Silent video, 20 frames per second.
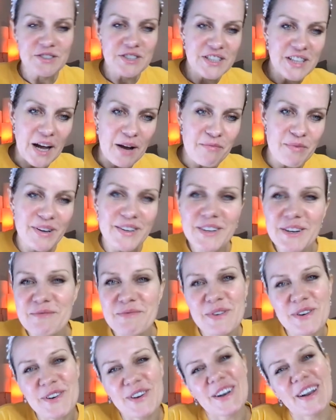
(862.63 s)
your number,
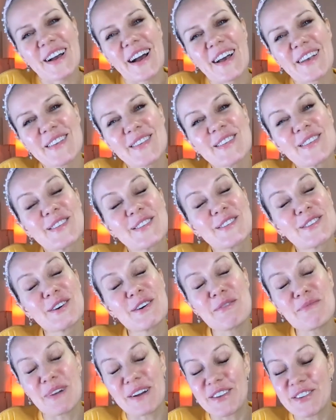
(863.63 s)
Dermarolle, guys,
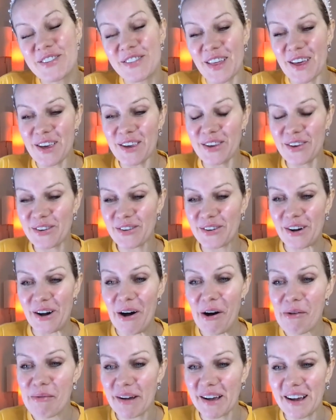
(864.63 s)
so much. Thank you.
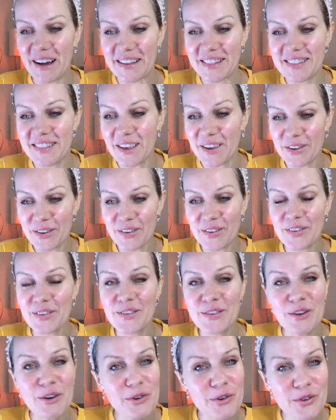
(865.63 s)
Oh my God. Thank you
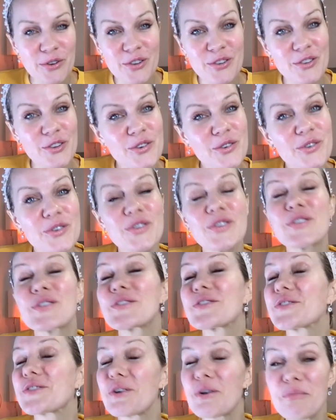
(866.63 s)
so, so,
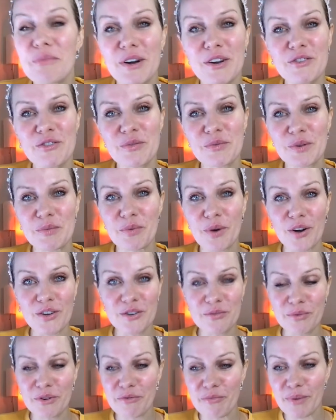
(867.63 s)
so much from the
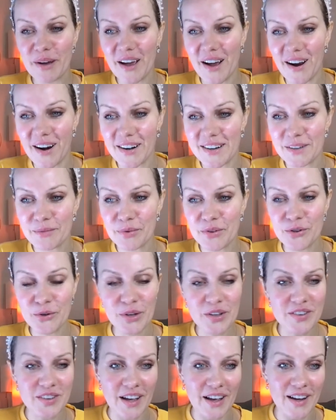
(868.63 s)
bottom of my heart. I'm so
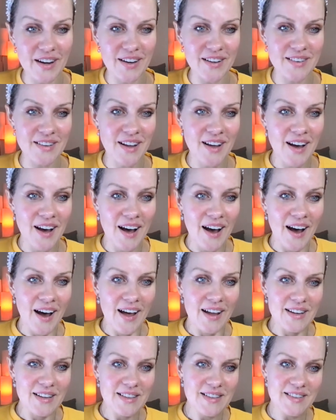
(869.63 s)
excited.
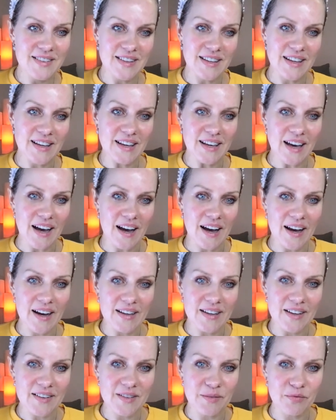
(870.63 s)
Lindsay,
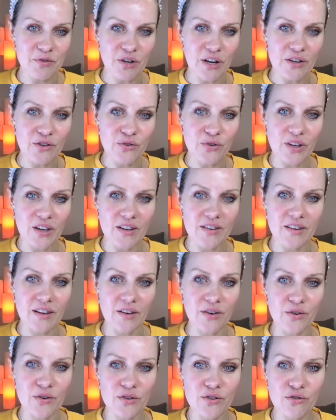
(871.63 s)
yes, I'm trying to get
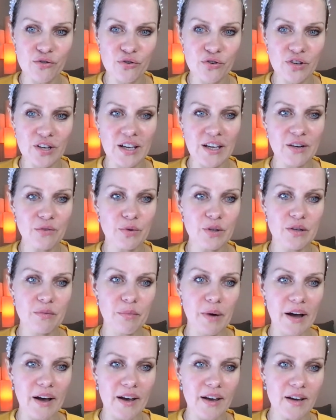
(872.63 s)
a good routine with
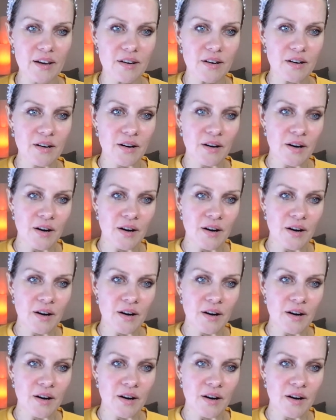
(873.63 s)
my